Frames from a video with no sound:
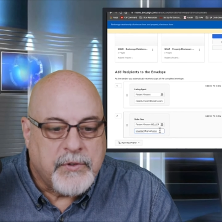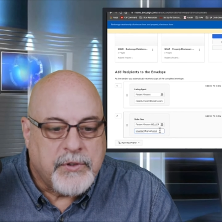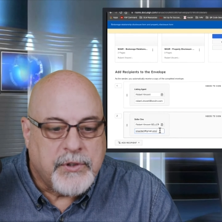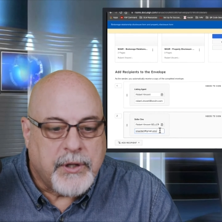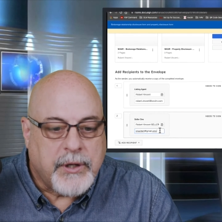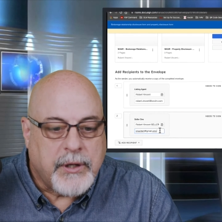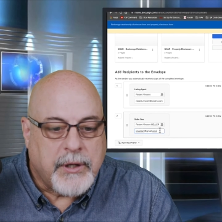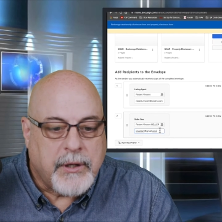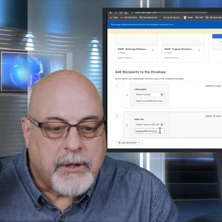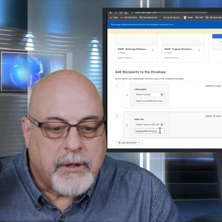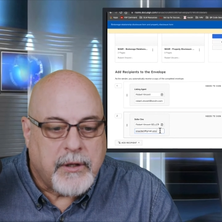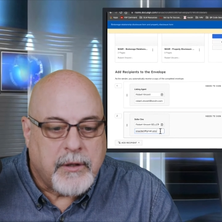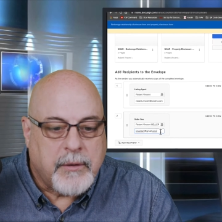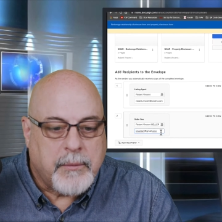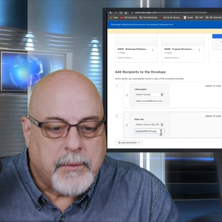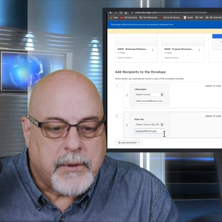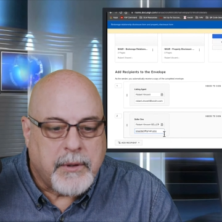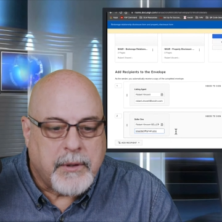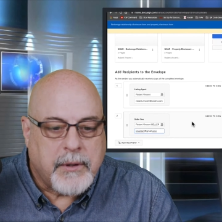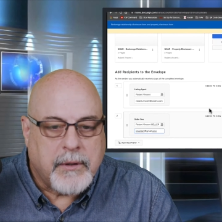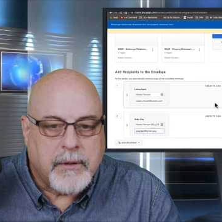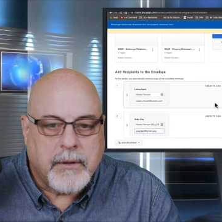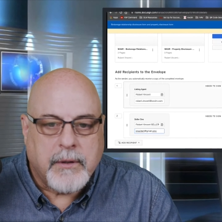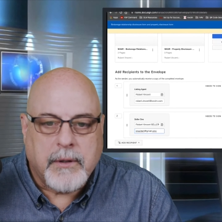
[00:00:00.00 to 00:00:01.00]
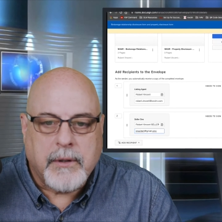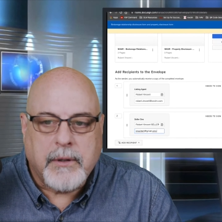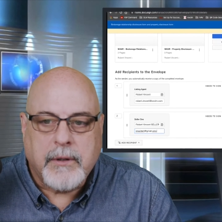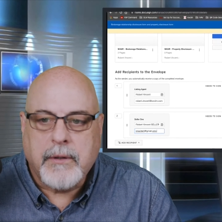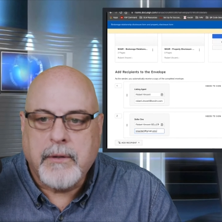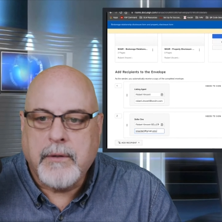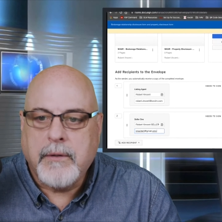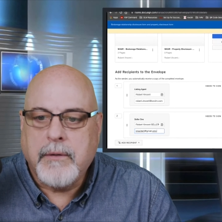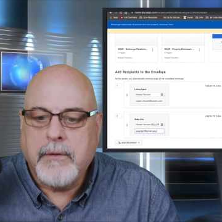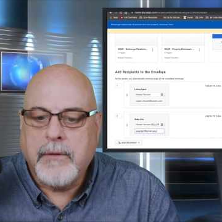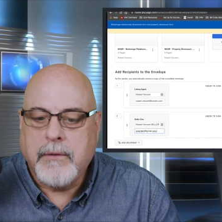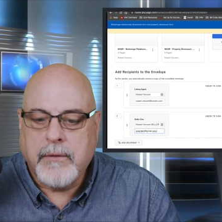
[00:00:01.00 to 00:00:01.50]
JMA,
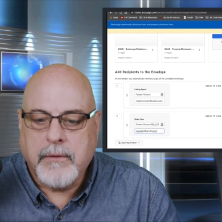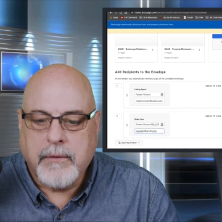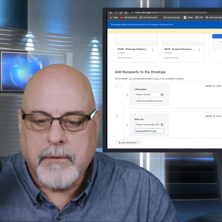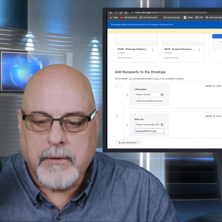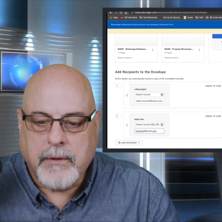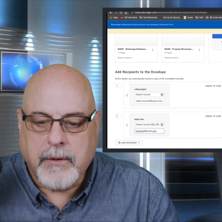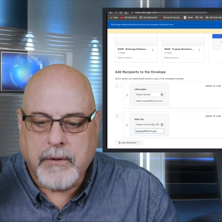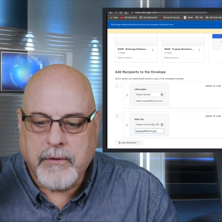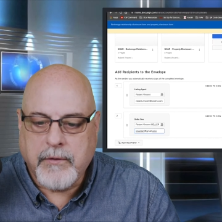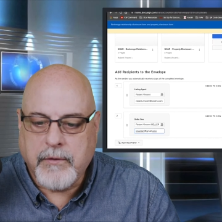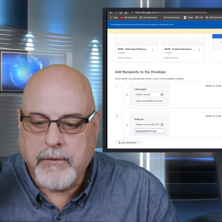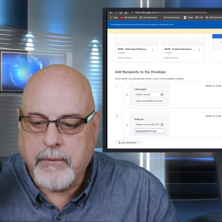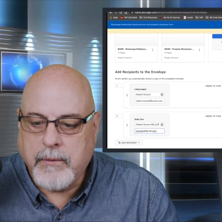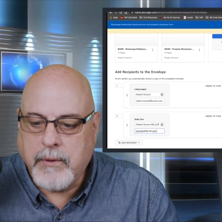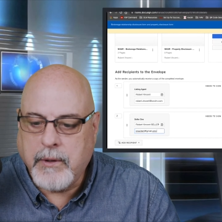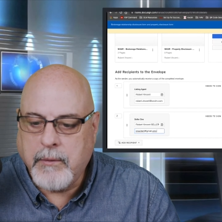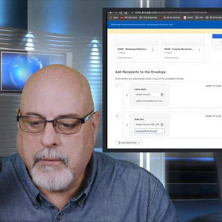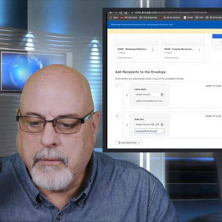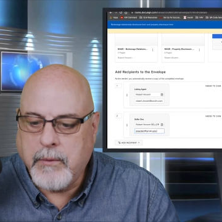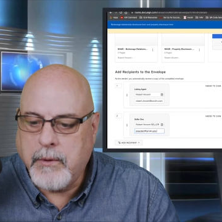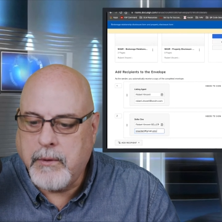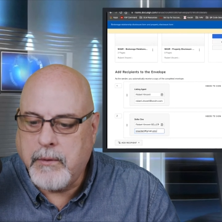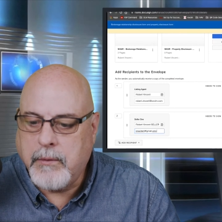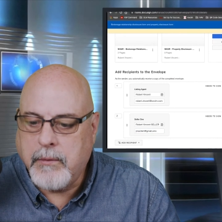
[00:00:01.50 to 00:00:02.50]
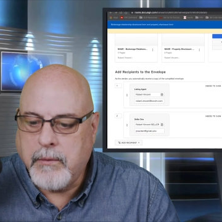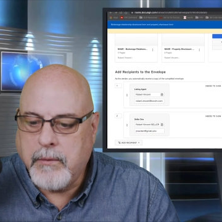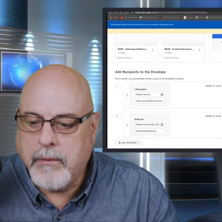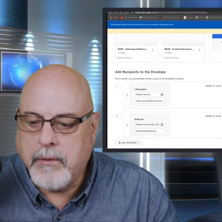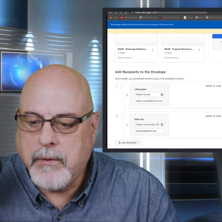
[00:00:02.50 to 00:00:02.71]
that's the right one.